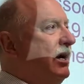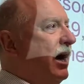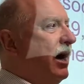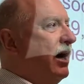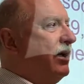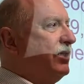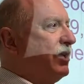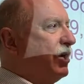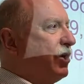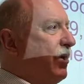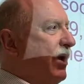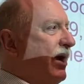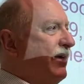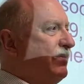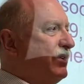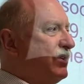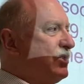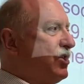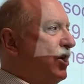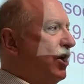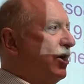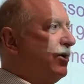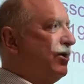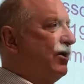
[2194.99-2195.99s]
on the
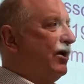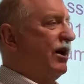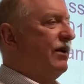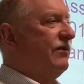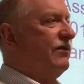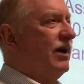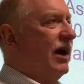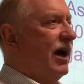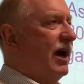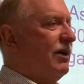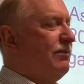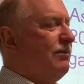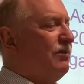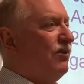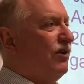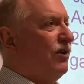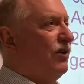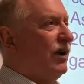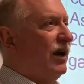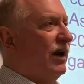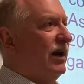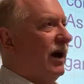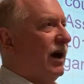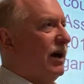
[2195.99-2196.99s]
graphics hardware of the
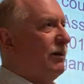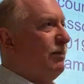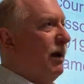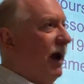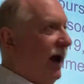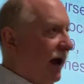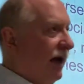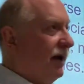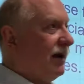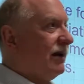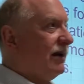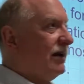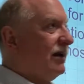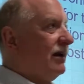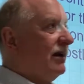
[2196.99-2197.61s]
iPhone and iPad.